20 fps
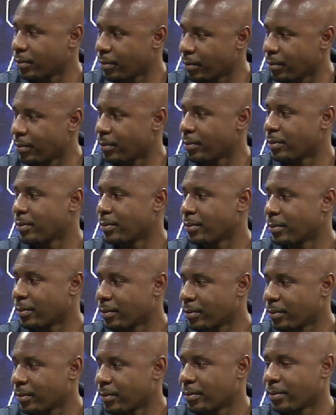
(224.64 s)

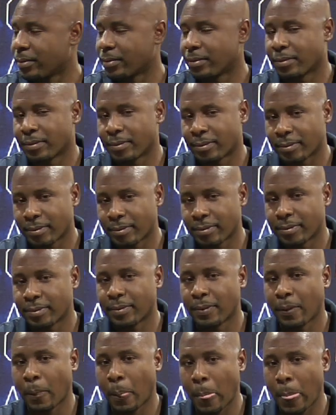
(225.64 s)

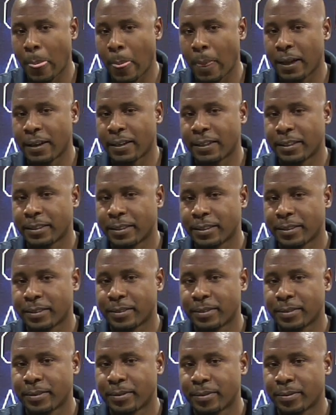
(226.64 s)

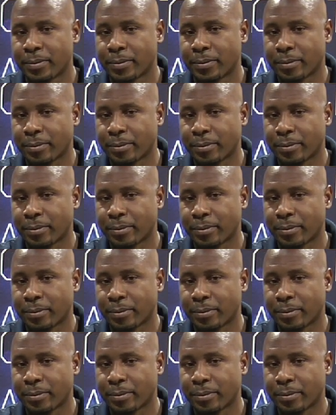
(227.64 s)
No words are spoken by the person on screen.